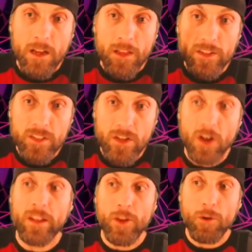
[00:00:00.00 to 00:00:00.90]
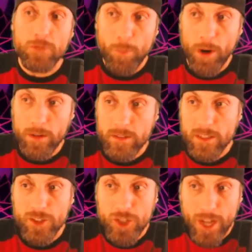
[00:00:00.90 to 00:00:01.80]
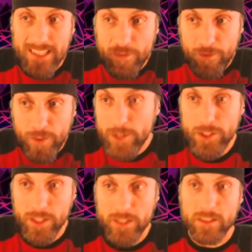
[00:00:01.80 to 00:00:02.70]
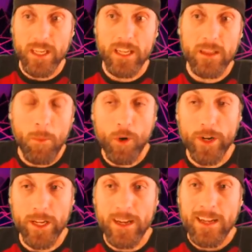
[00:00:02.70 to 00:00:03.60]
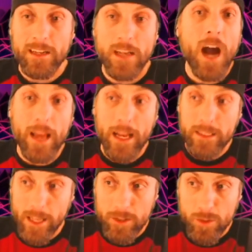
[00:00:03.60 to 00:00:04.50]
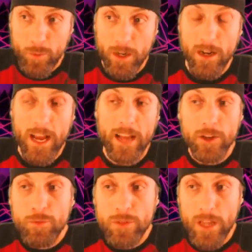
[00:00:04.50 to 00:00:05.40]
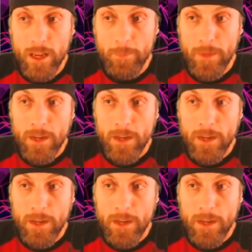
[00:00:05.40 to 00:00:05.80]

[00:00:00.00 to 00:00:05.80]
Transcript: The sun in those parts shines fiercest in the morning, not as elsewhere at noonday.